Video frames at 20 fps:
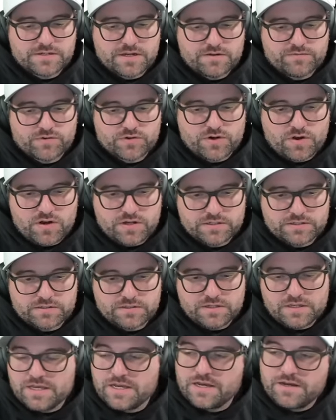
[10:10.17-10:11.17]
stuff or not.
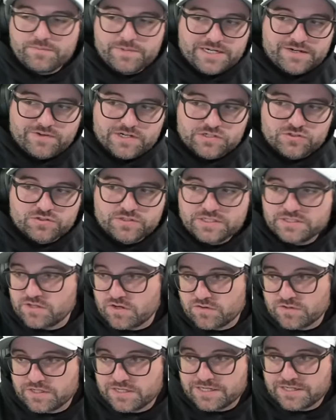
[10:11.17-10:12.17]
I mean, eventually it's
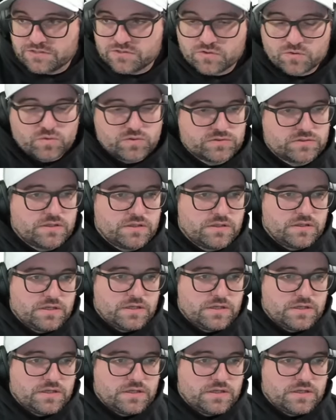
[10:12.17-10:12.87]
all going to get sold.